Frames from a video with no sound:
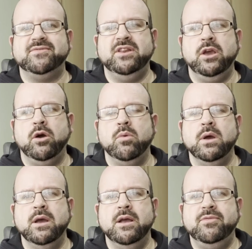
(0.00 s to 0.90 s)
video
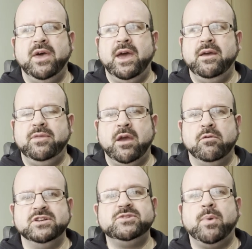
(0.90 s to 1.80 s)
that
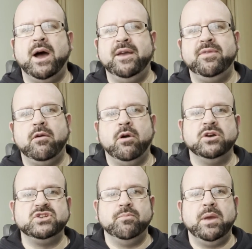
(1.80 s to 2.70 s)
they're inspired. There
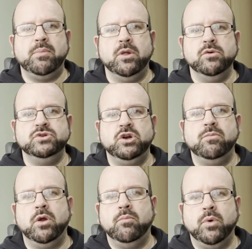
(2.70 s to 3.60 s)
are some people who are
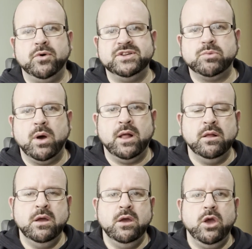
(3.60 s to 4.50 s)
jumping on board as
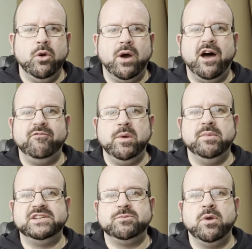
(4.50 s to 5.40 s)
well, who have been
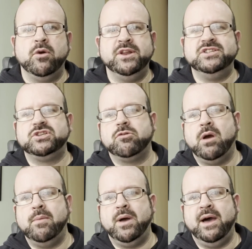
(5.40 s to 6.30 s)
messaging me on
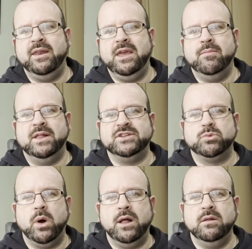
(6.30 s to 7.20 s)
Instagram and email
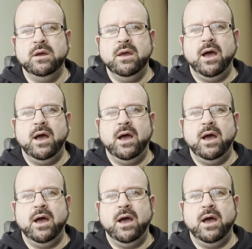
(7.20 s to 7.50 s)
as well.